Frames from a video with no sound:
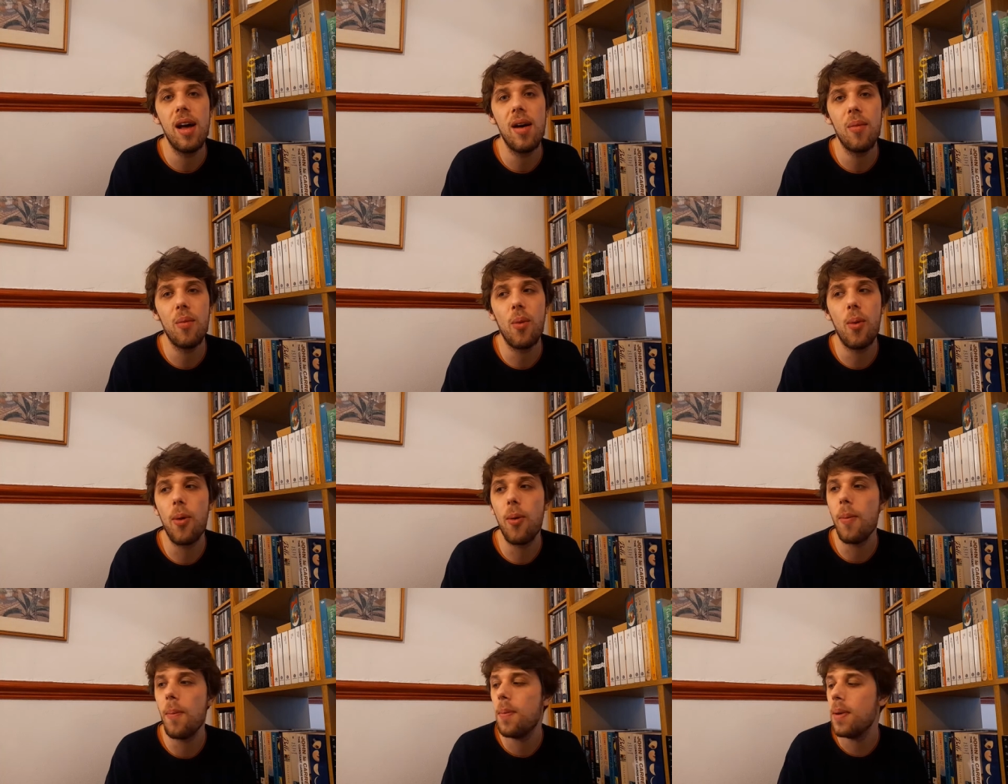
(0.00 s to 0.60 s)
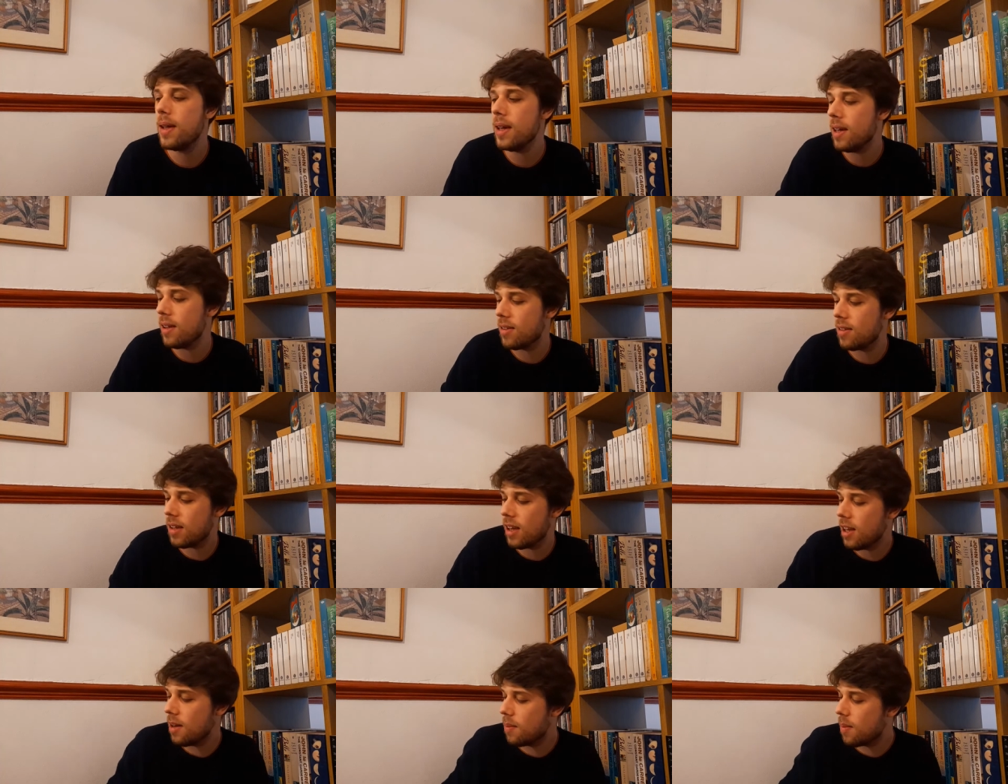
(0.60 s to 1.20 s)
War and
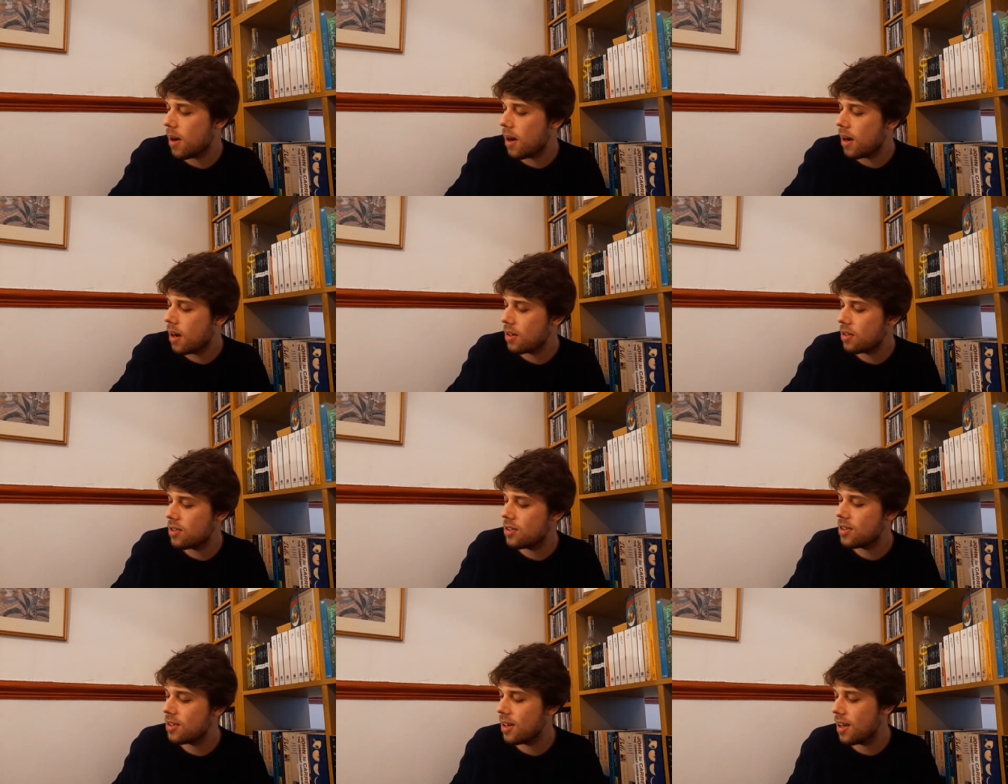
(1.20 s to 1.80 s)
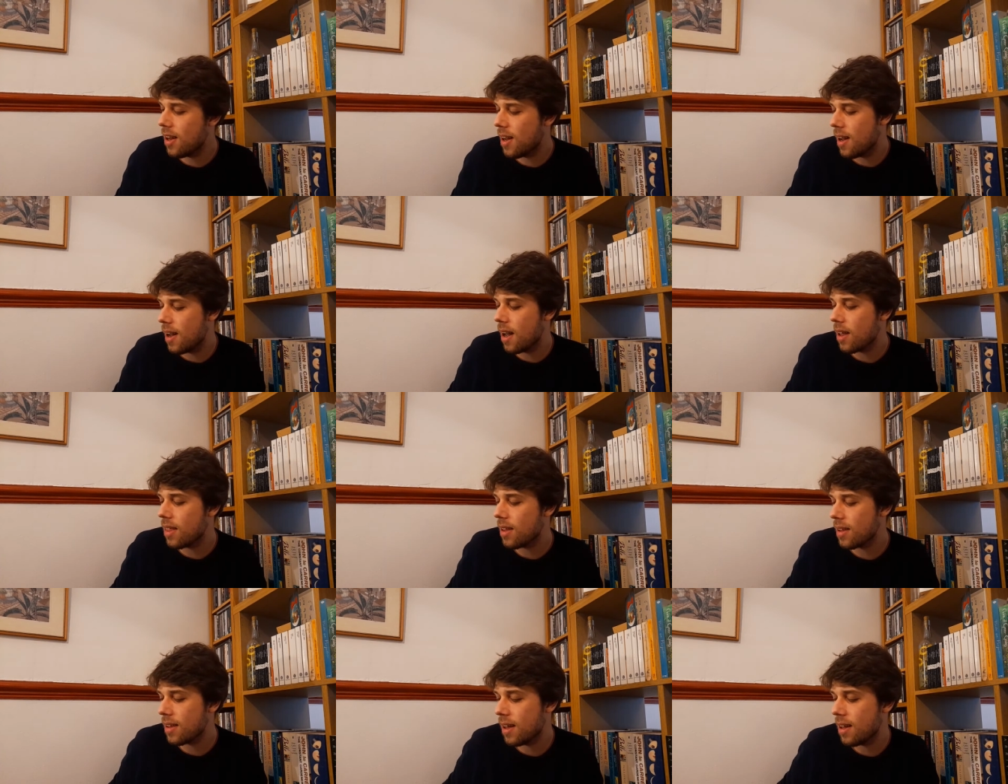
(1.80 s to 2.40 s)
Peace in March. I
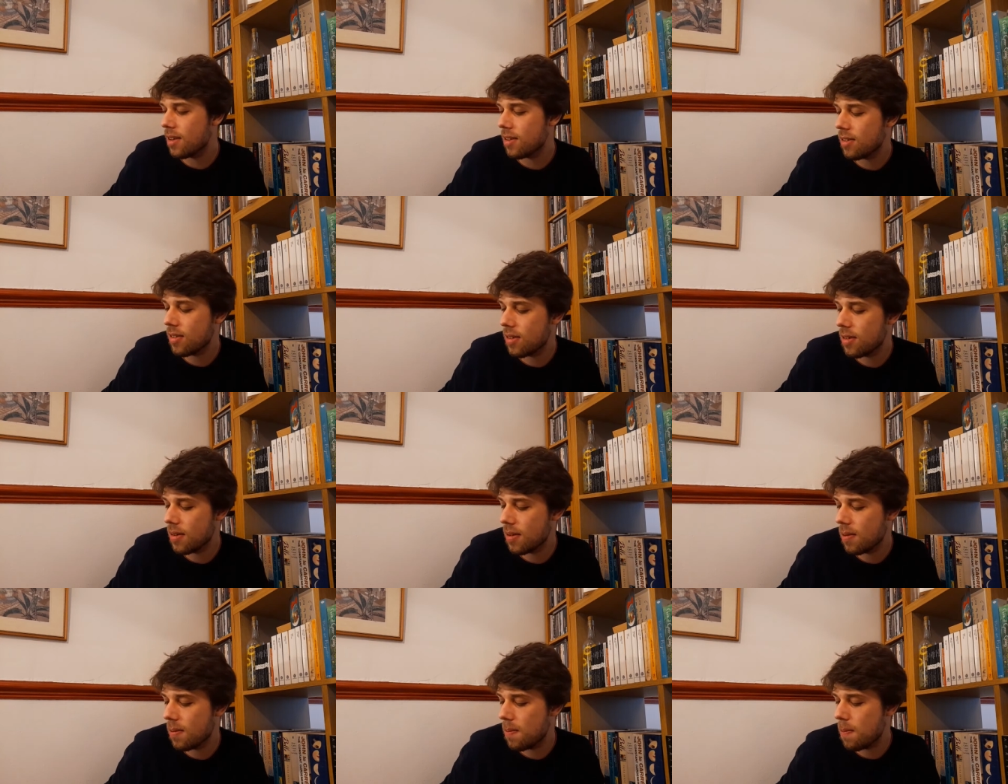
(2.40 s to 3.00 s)
think that's.